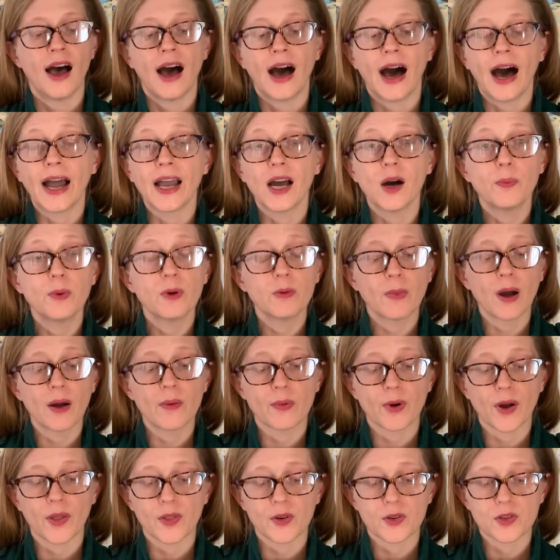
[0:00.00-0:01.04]
I opened my
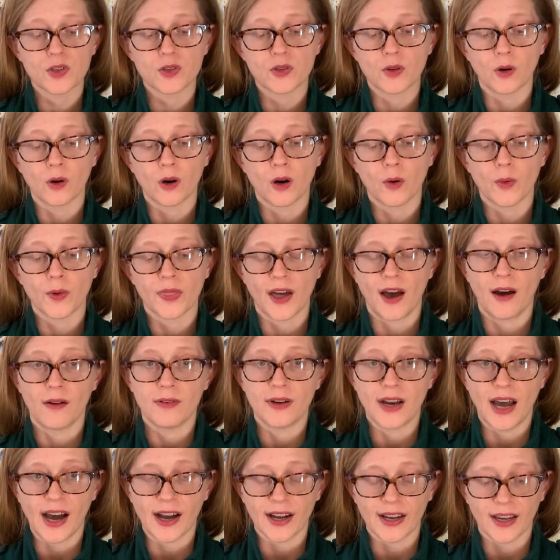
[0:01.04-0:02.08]
brother's door without
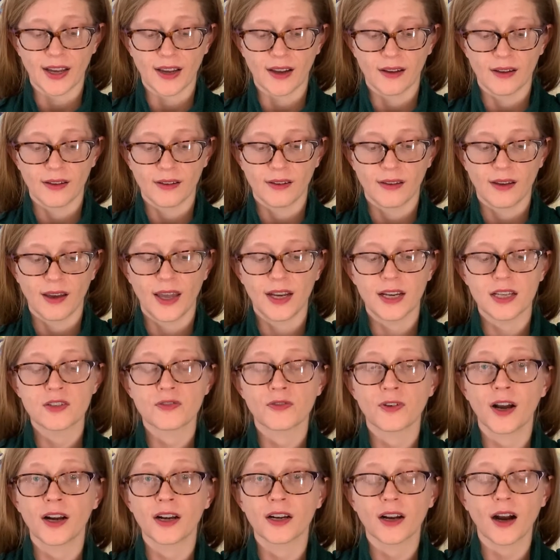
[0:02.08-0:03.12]
knocking, and his
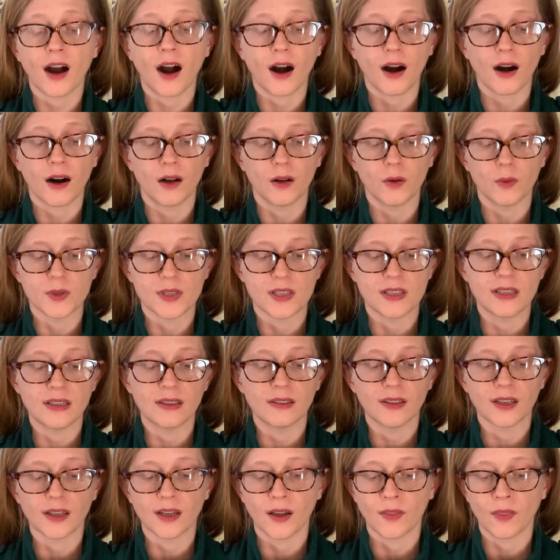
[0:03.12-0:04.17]
friend Carl was
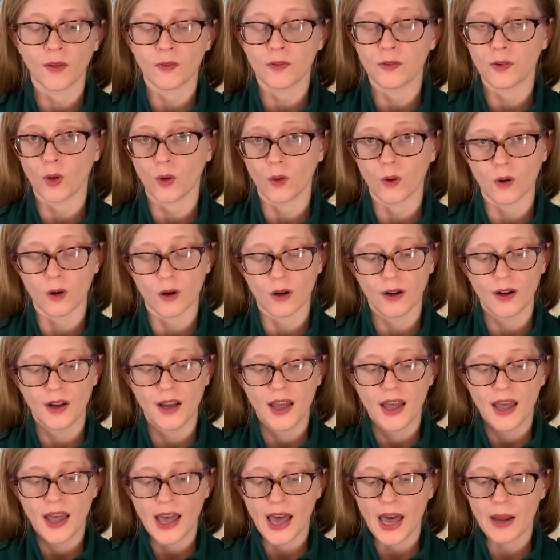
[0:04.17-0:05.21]
kneeling on the floor,
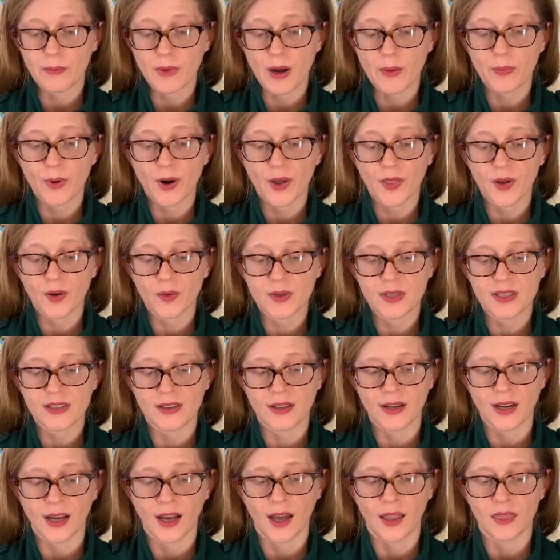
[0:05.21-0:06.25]
and my brother was
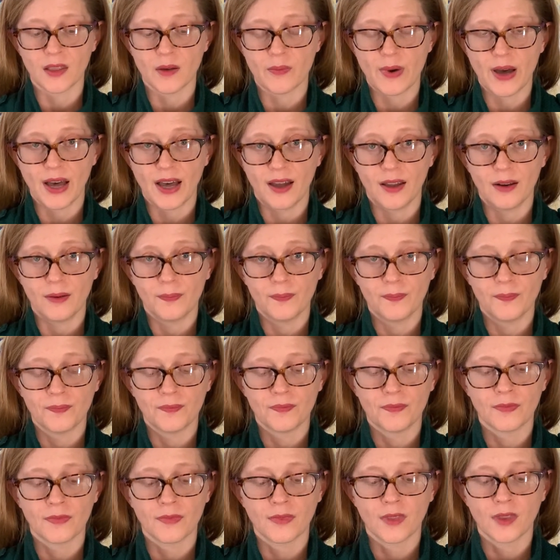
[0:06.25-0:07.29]
sitting on the bed.
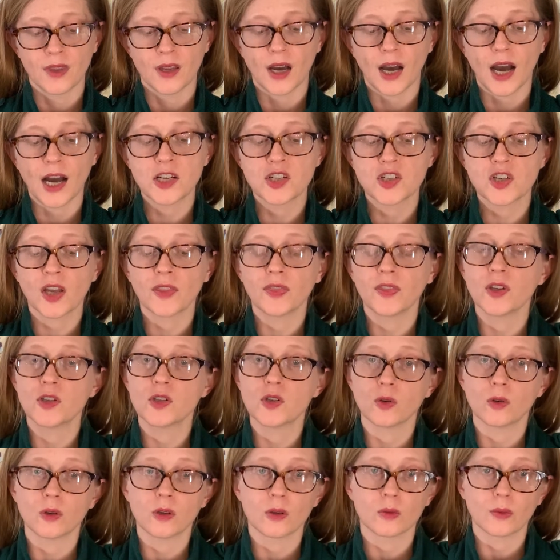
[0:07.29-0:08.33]
I shut the
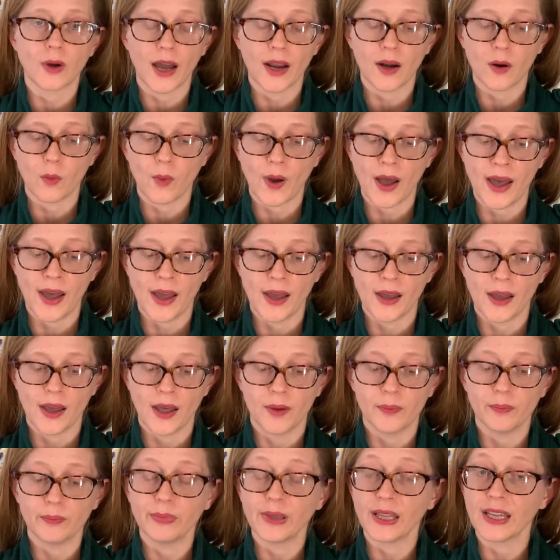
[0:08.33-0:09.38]
door right away
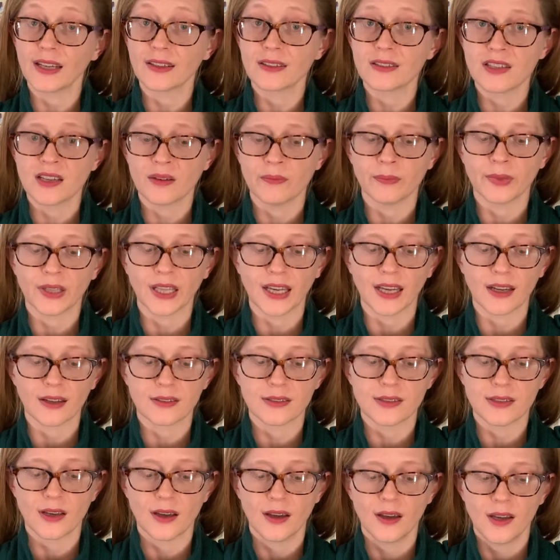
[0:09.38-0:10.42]
and blinked and
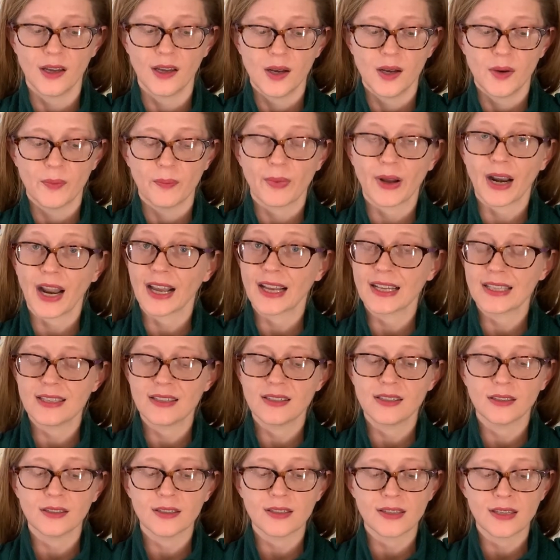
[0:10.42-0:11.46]
blinked, but I could
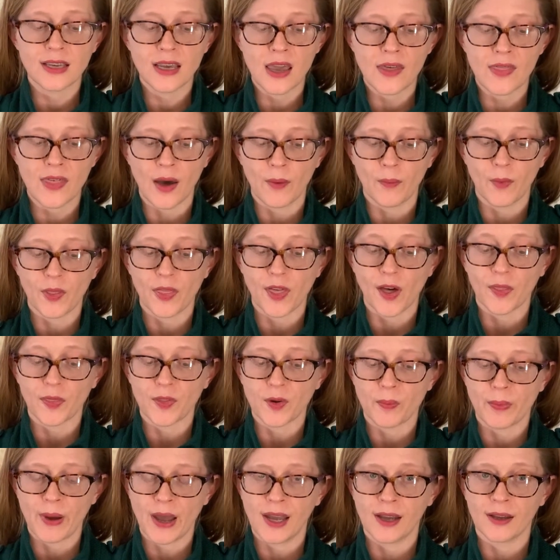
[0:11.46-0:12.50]
still see them without their
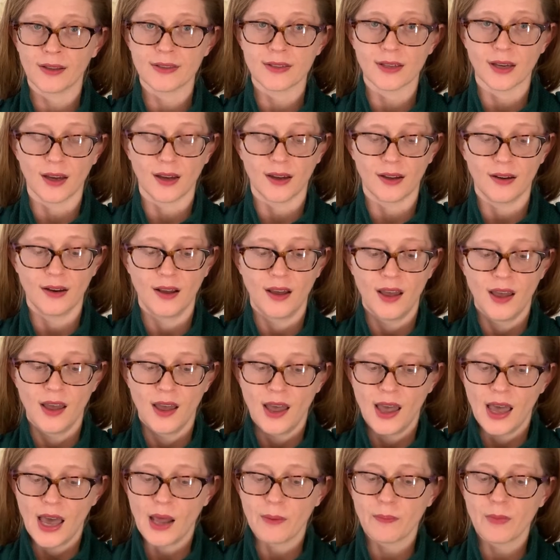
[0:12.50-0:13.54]
pants on,
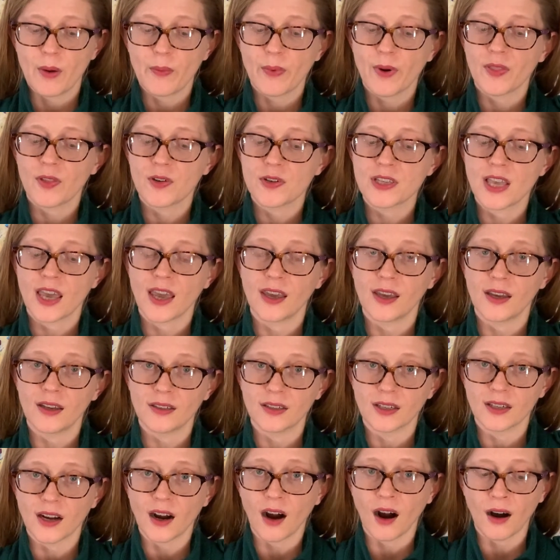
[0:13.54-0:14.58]
and my brother's hand
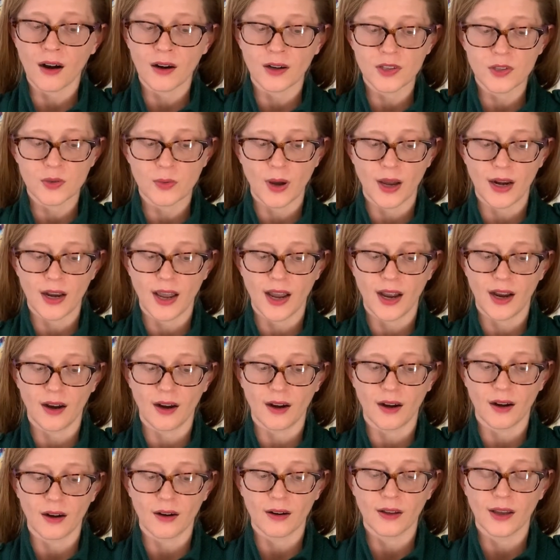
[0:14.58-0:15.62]
in Carl's red
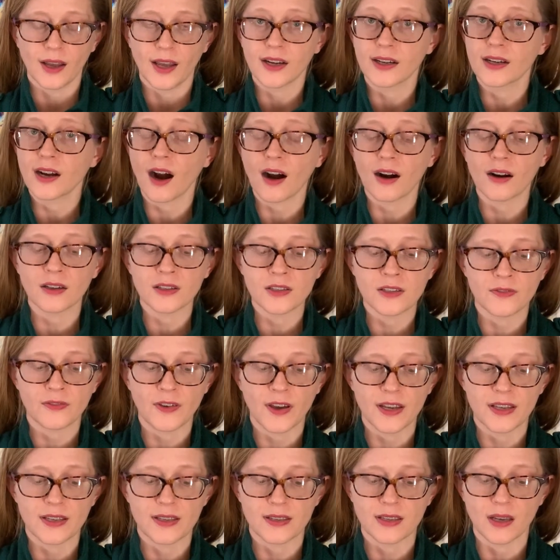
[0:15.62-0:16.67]
hair, and Carl's
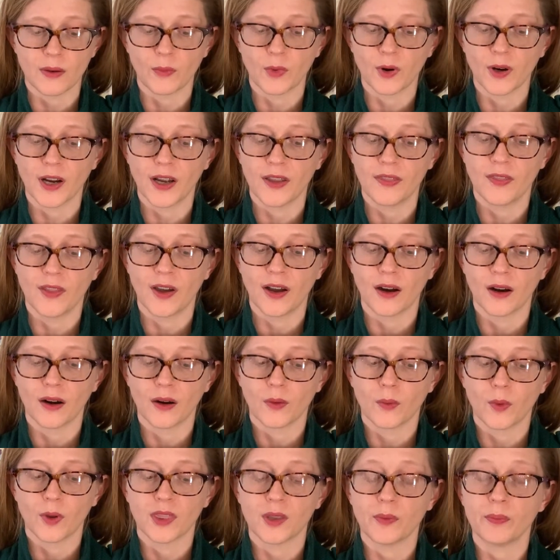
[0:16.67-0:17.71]
face somewhere in there,
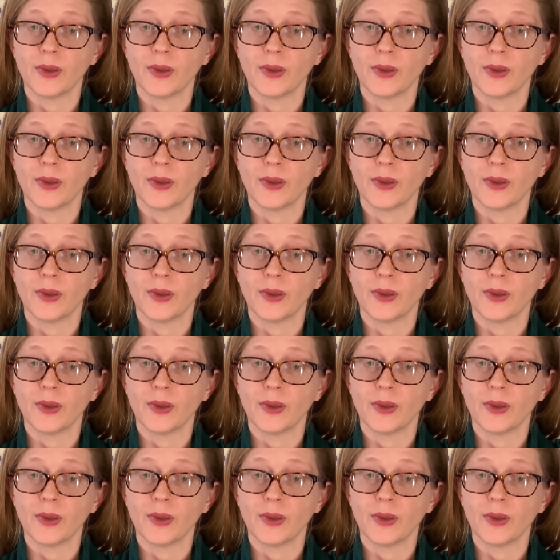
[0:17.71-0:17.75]
with the